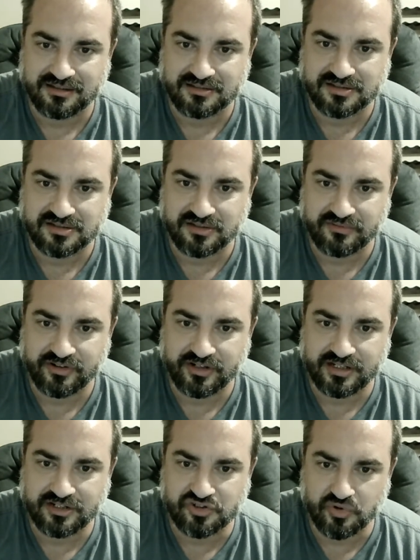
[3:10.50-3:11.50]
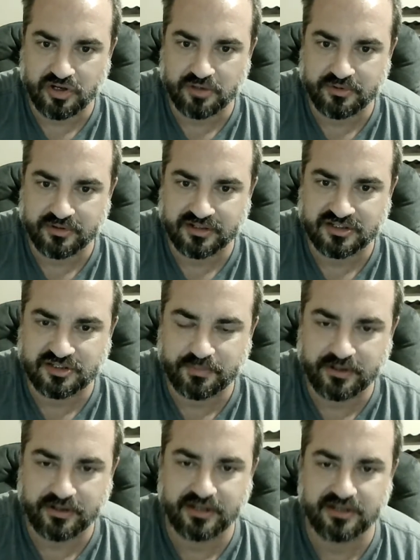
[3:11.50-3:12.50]
just a very enjoyable
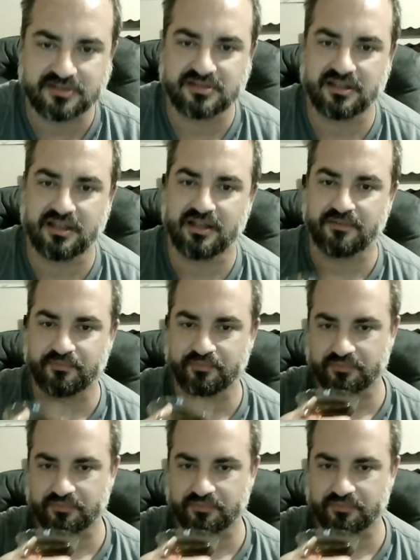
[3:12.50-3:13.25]
experience, and